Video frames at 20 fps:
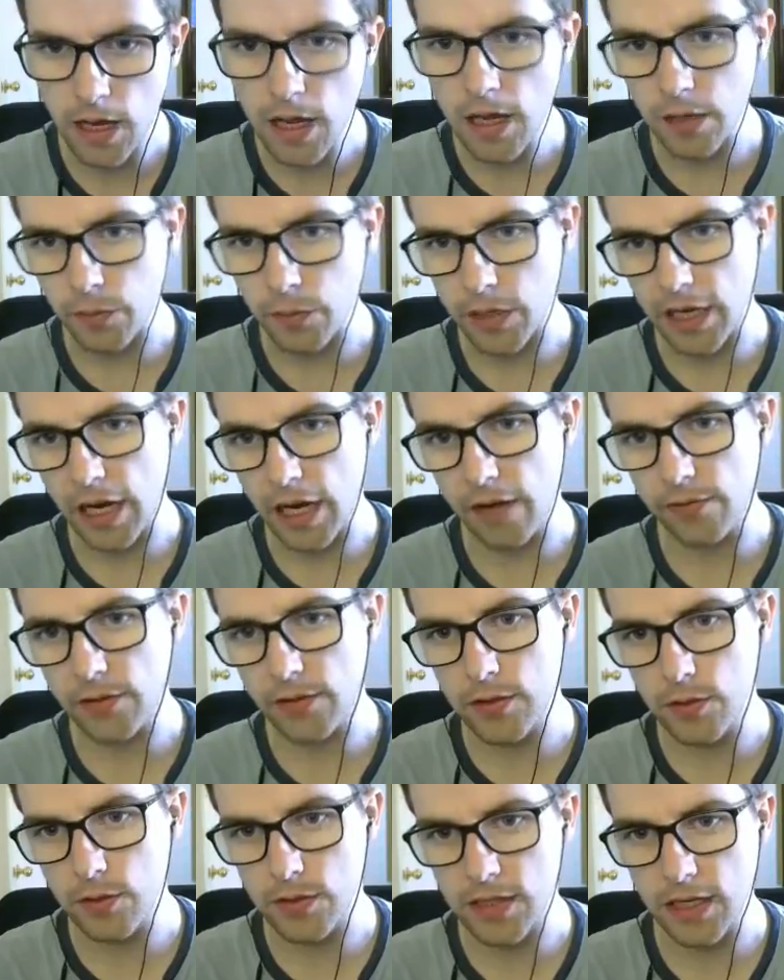And what I have to
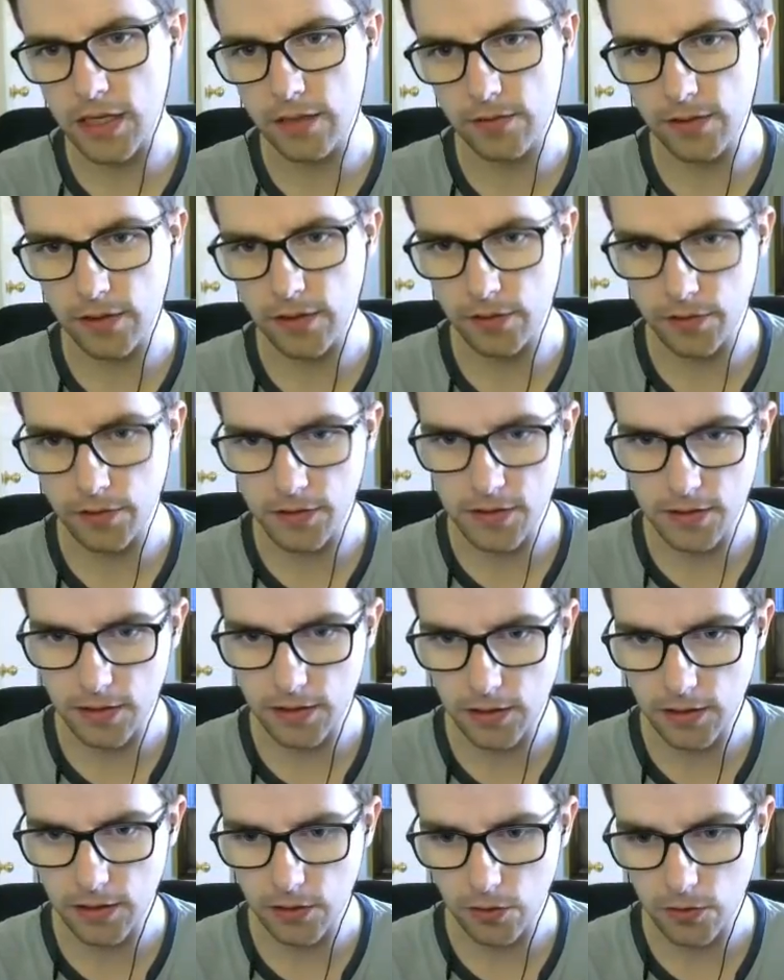do is I have to kill this guy
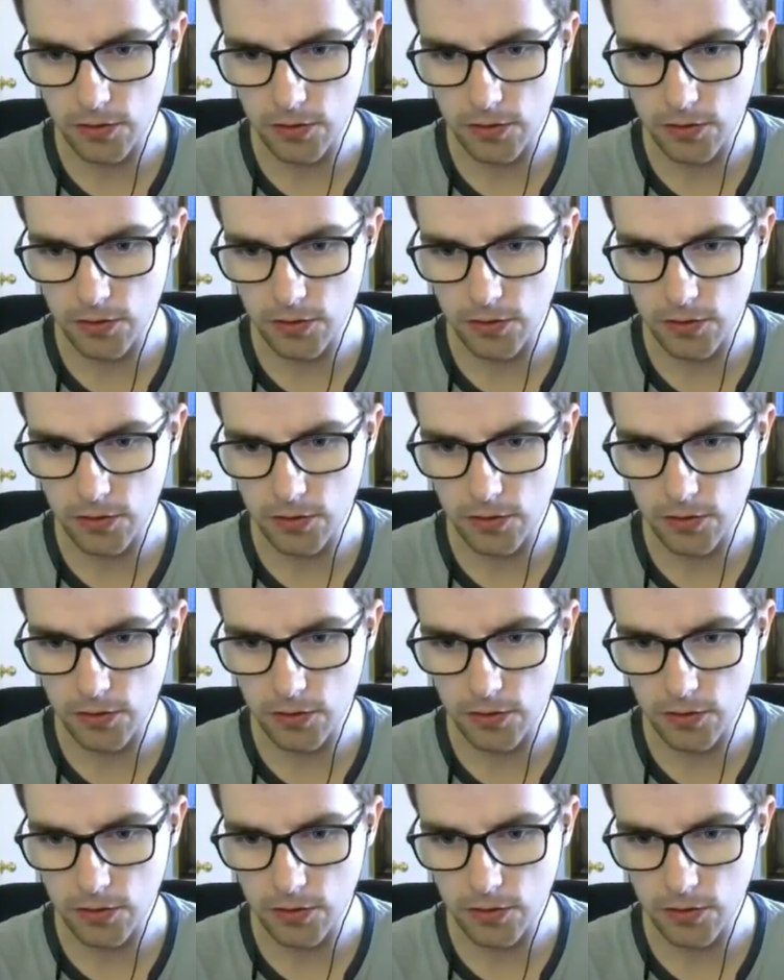here.